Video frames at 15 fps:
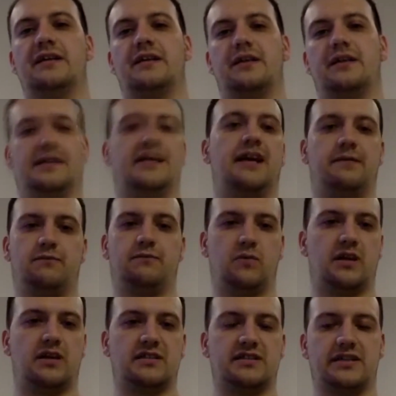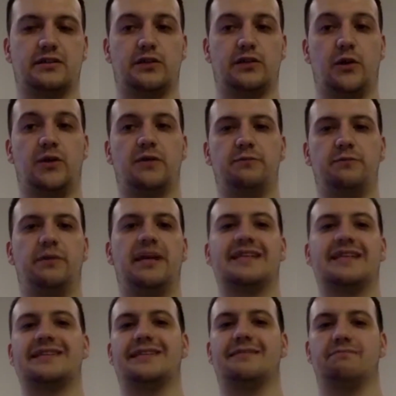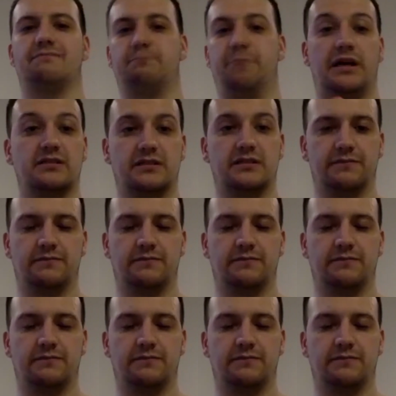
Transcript: again, like I said, a token-based button.